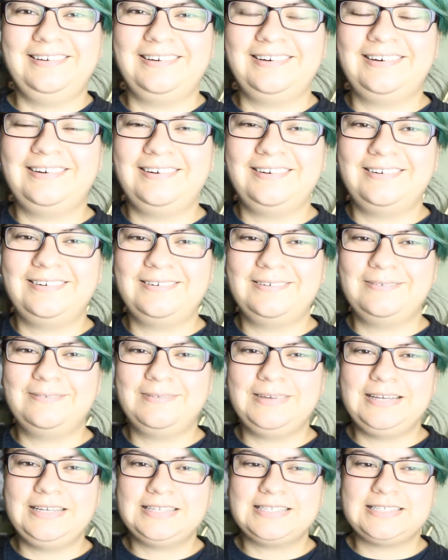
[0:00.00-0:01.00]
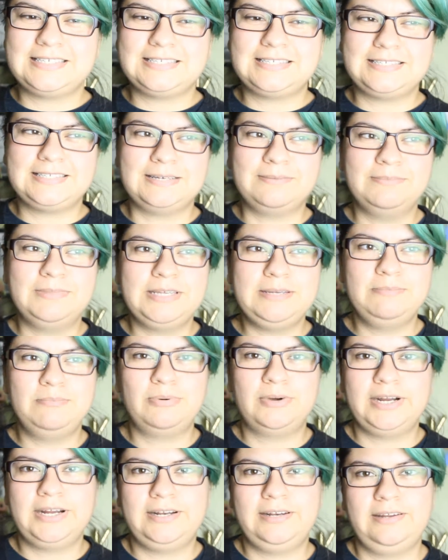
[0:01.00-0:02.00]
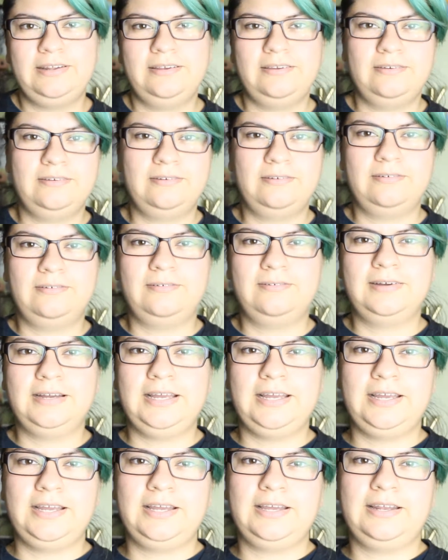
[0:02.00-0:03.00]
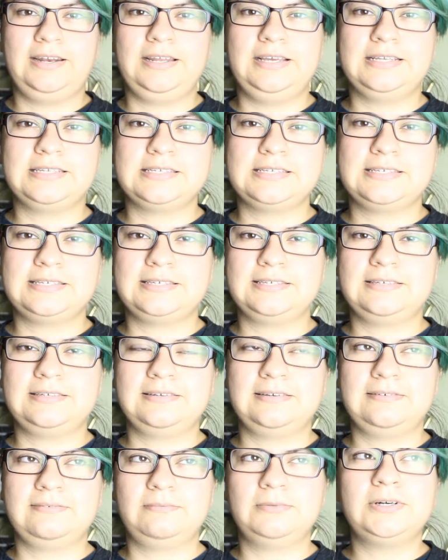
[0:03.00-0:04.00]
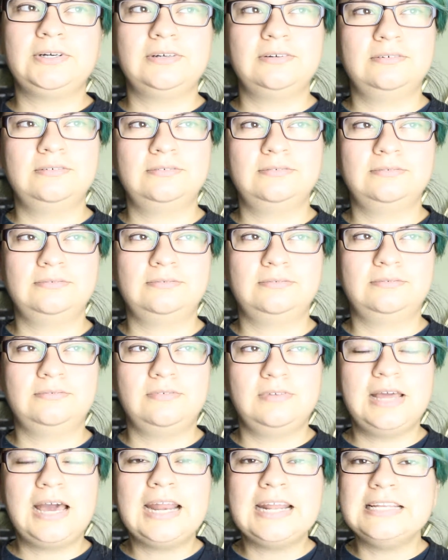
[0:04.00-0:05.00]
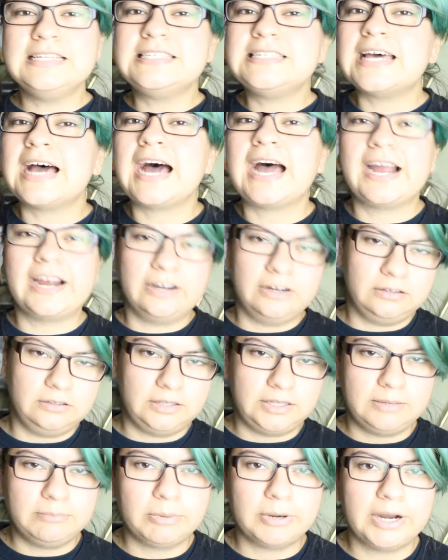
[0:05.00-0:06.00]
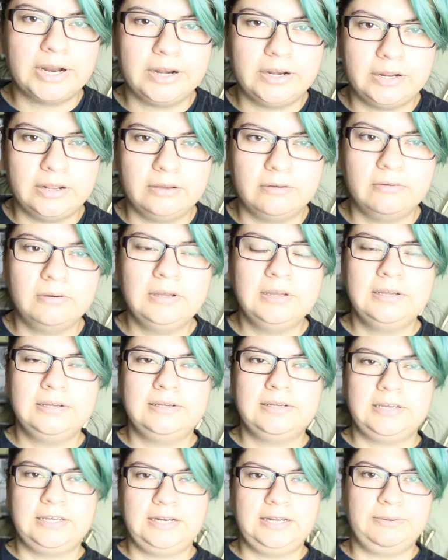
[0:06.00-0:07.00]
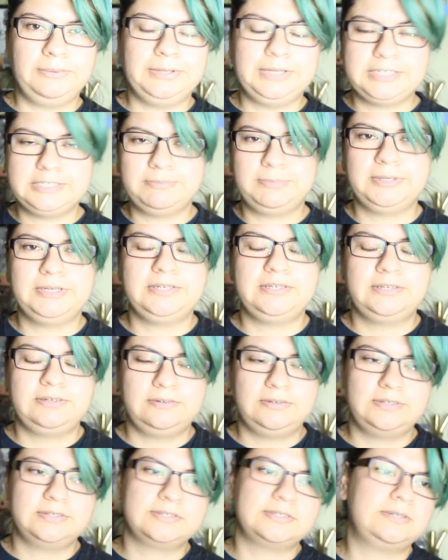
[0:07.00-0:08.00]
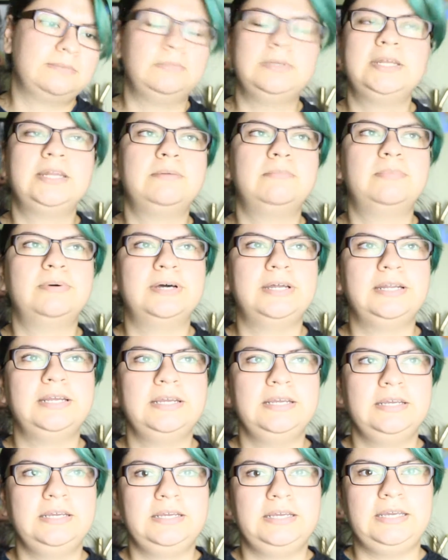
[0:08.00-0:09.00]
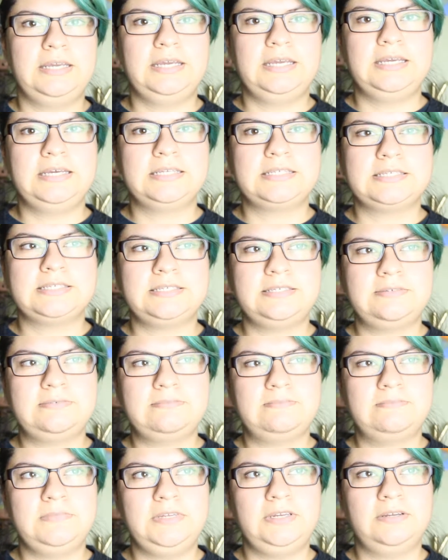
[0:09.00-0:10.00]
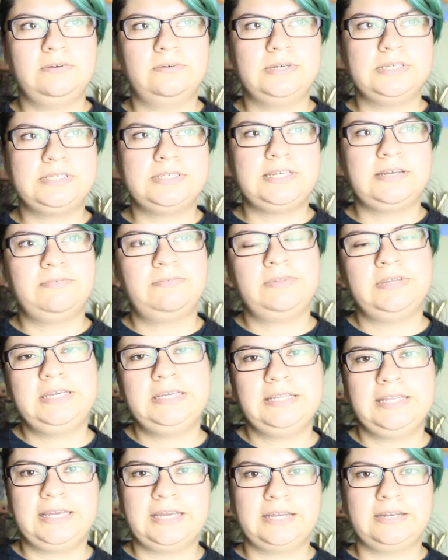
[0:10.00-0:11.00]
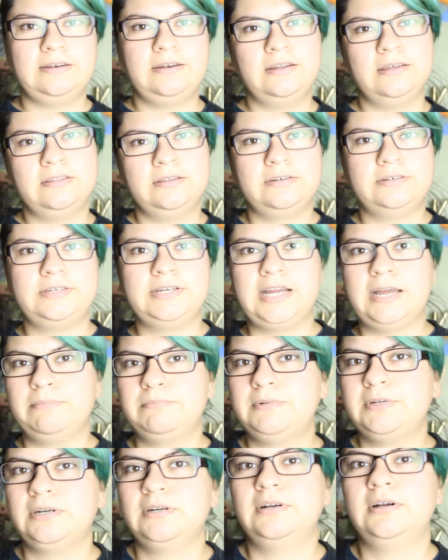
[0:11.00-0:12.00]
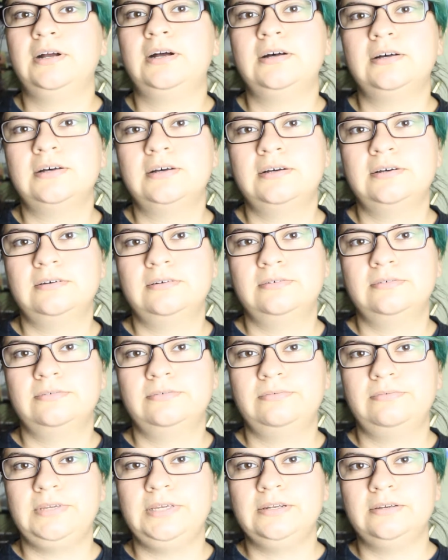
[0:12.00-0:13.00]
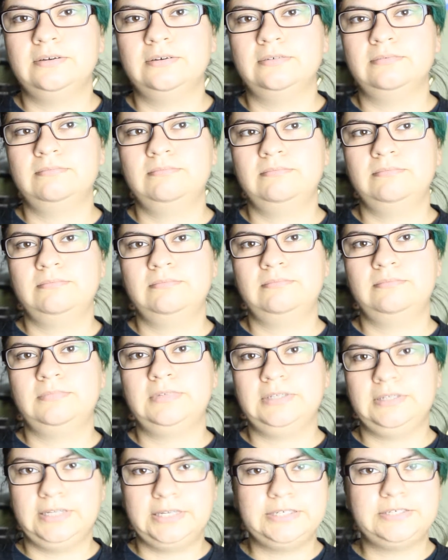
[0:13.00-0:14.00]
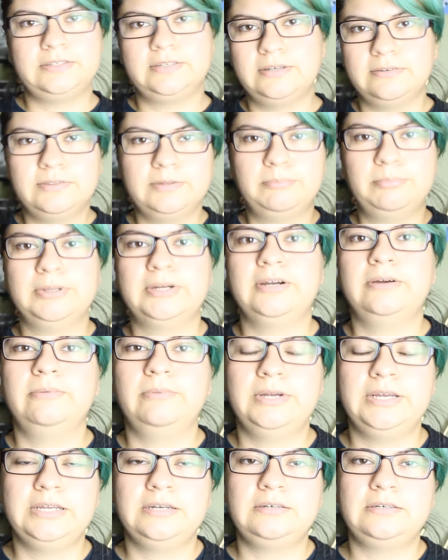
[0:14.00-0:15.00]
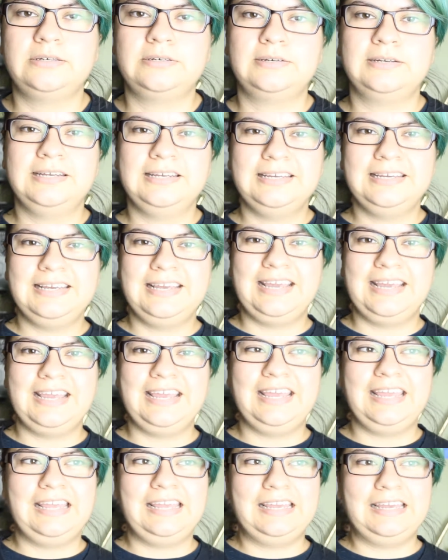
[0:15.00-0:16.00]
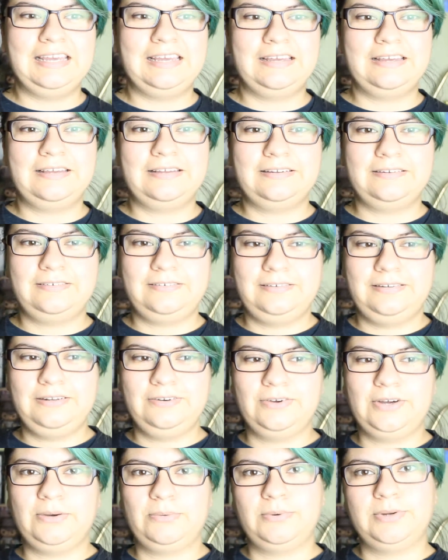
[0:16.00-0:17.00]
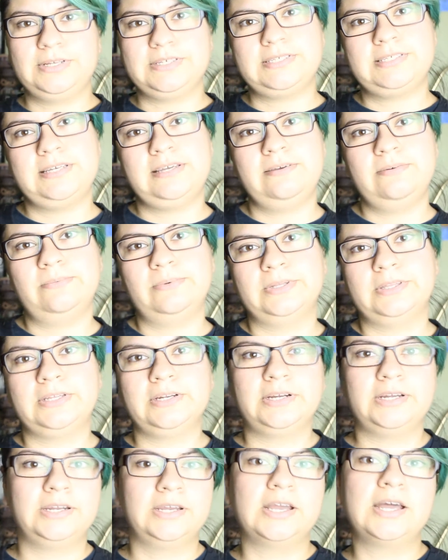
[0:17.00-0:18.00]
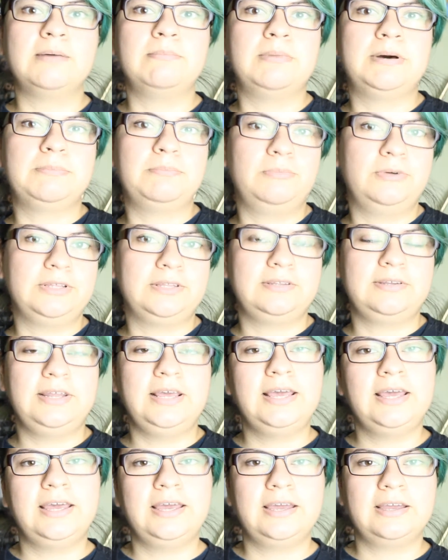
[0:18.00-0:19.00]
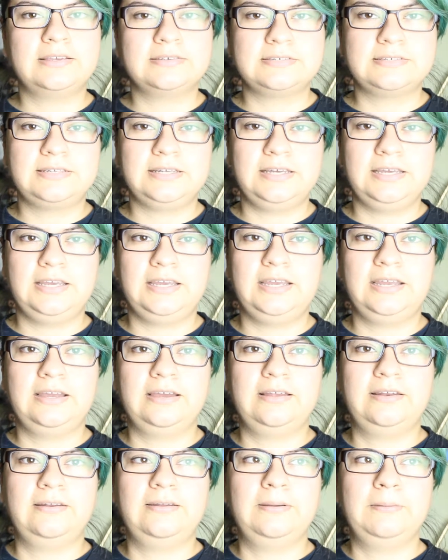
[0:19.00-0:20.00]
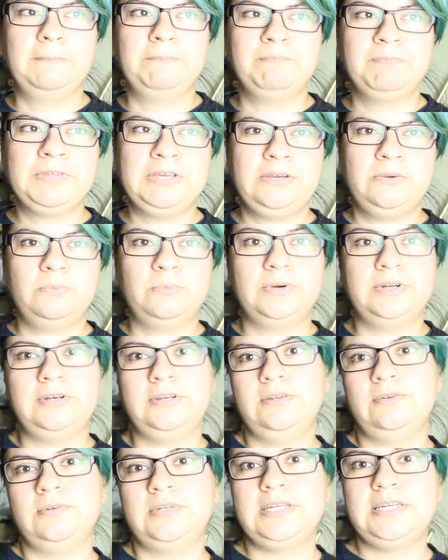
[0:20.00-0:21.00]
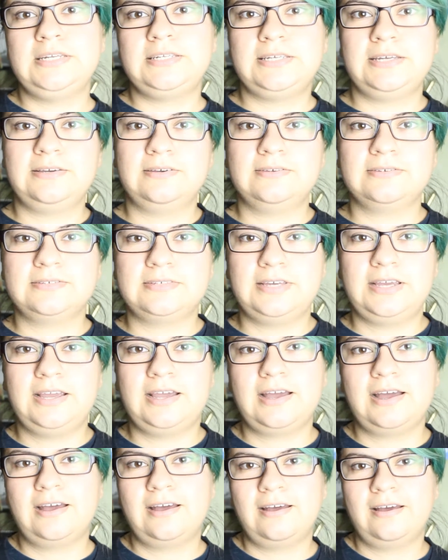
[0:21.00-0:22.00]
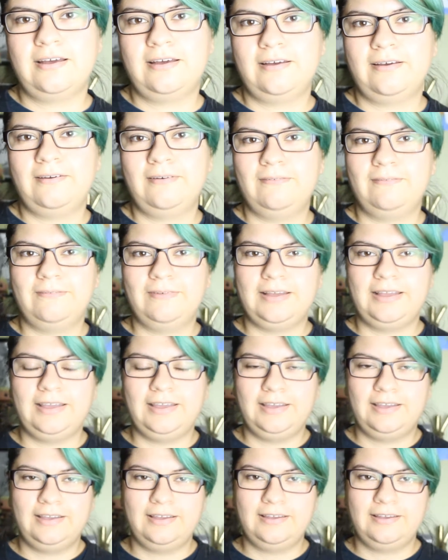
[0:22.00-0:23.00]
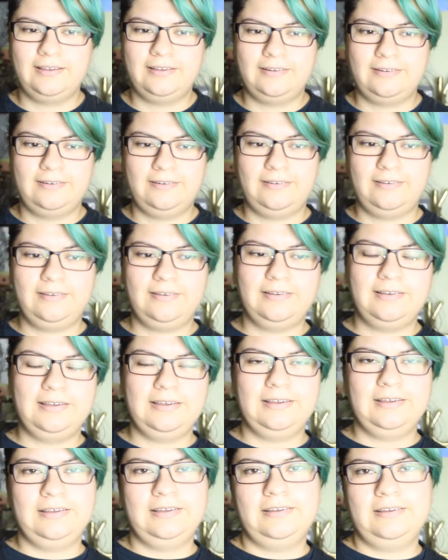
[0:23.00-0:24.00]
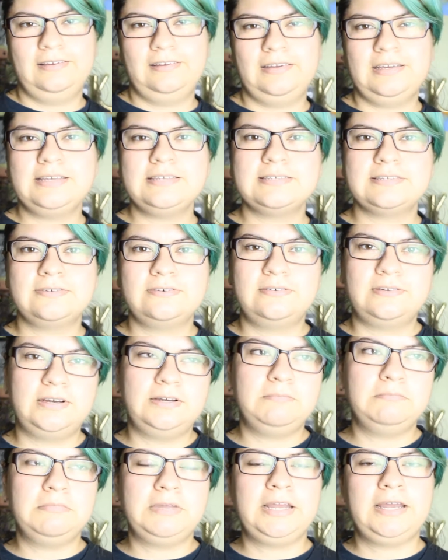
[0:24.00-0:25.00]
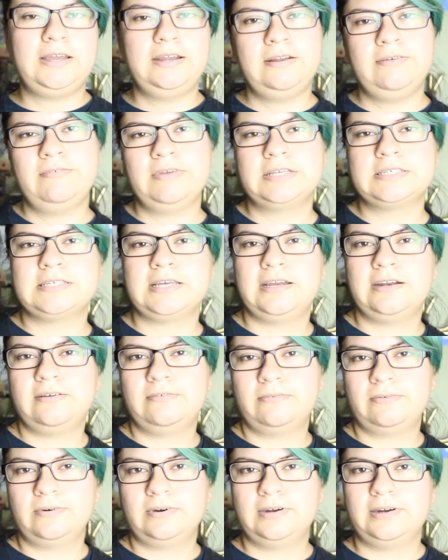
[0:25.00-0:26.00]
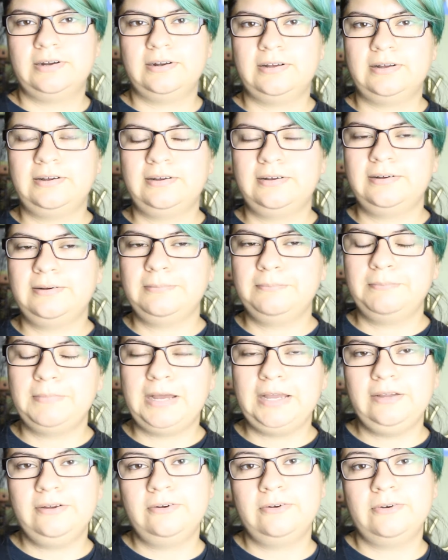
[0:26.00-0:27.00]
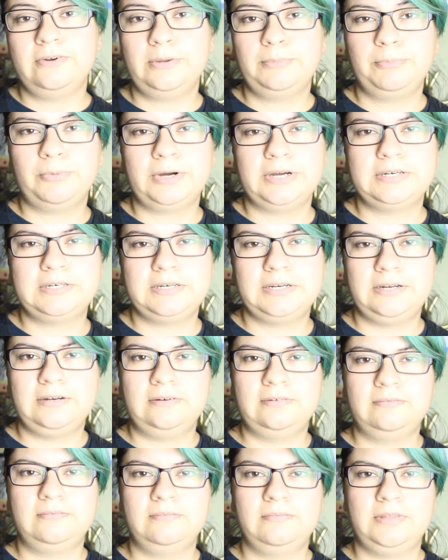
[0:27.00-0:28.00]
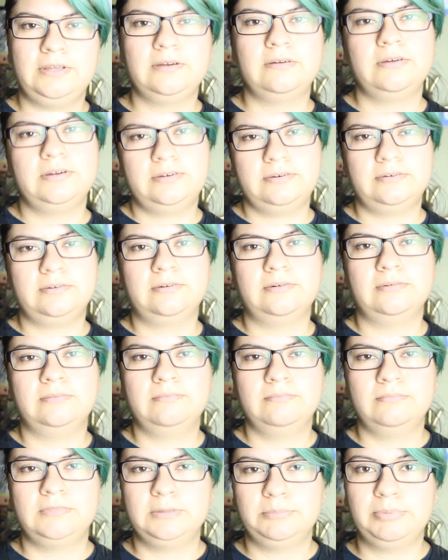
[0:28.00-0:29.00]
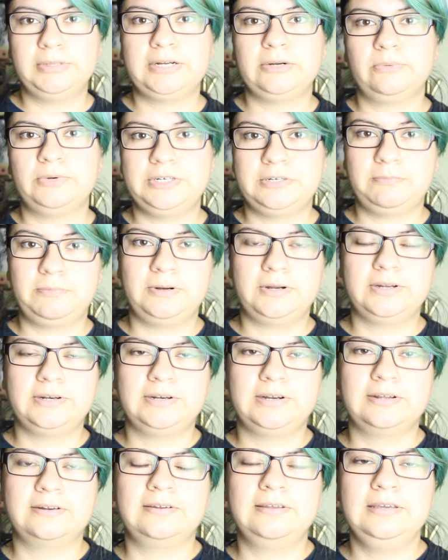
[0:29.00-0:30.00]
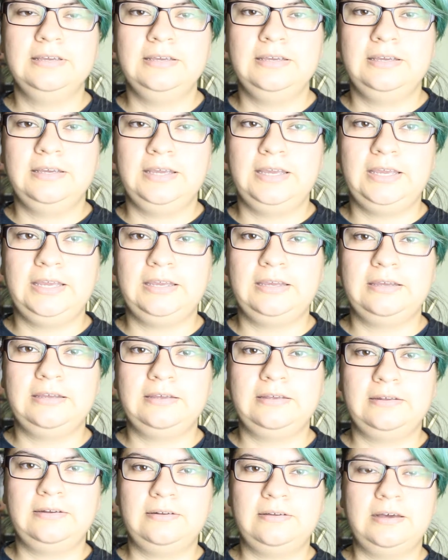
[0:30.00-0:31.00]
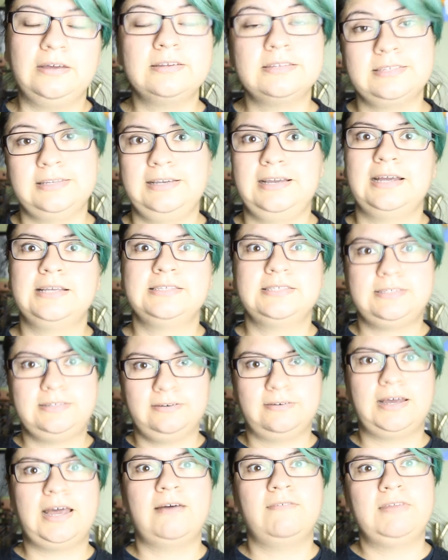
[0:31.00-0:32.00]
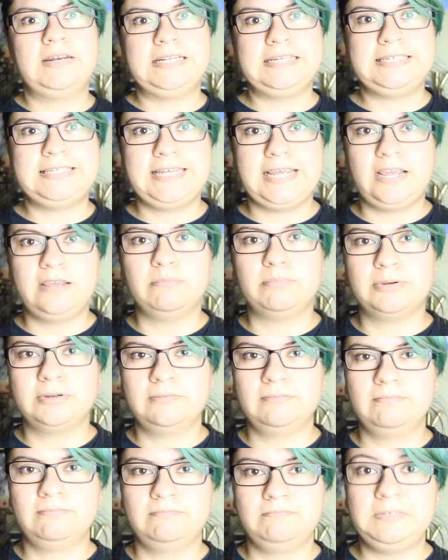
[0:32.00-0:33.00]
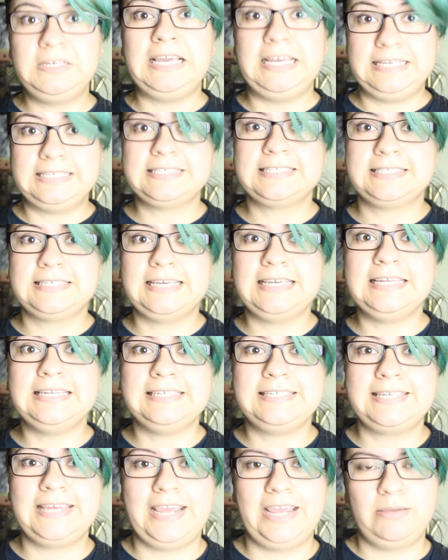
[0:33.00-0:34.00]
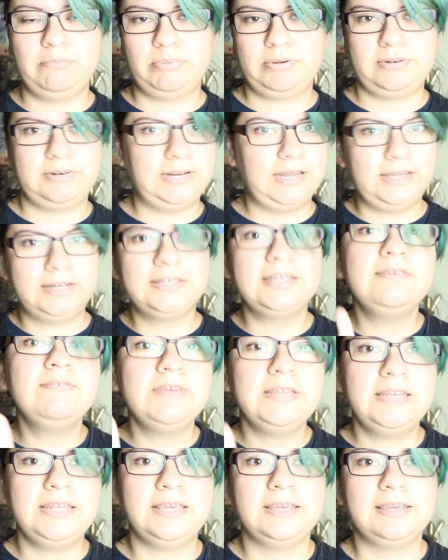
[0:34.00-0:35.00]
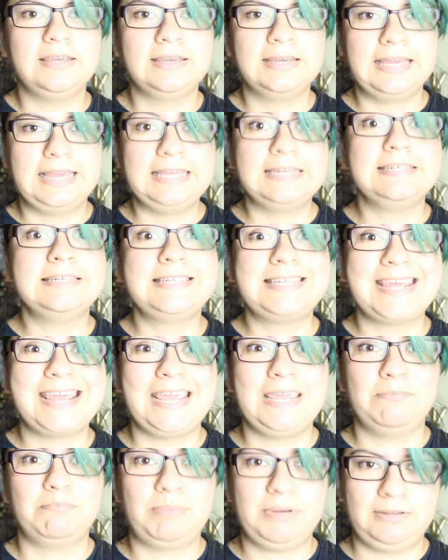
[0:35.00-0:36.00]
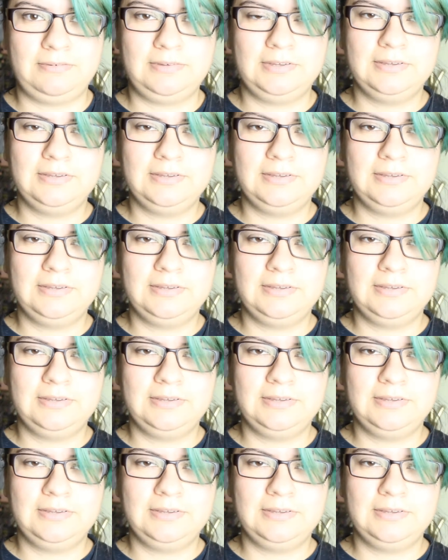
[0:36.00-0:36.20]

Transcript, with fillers: Uh, it's something brand new and it's, well, not entirely brand new and I will explain to you in just a minute but it's you know it's definitely like another chapter of you know the legend of the Blair Witch and you know I want to see what they're gonna come up with next and what new details they have and yeah so I'm kind of excited for it um I grew up watching the original the Blair Witch Project and honestly I still have it in tape Yes, in tape. Not DVD, in tape.